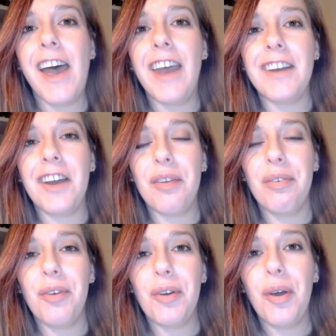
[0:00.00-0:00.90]
And I
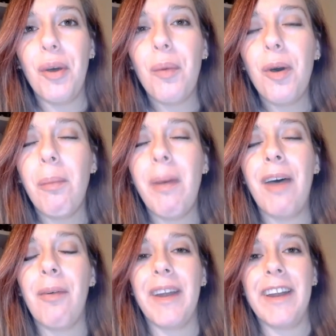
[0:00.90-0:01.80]
thought, what
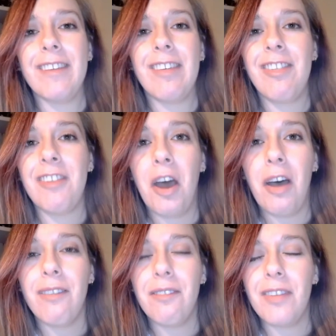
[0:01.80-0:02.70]
better way to
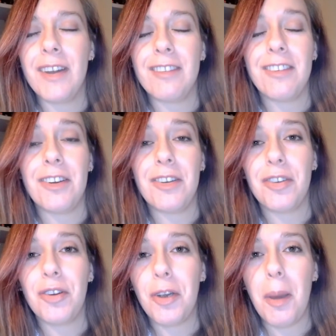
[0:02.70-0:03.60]
start than to
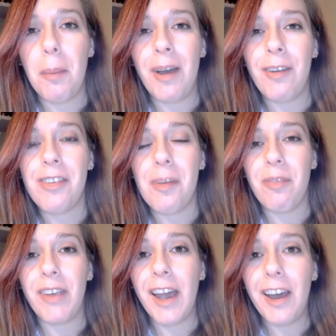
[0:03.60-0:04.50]
talk about
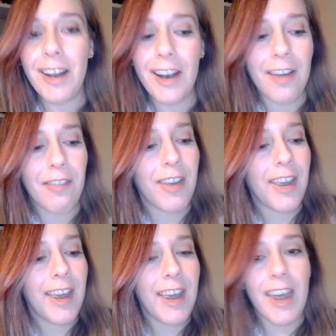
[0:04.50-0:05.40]
something I love,
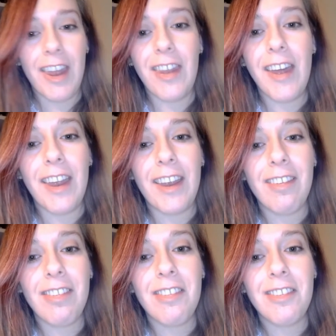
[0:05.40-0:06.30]
and that
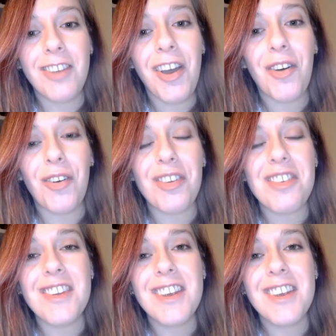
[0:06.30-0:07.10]
is dolls.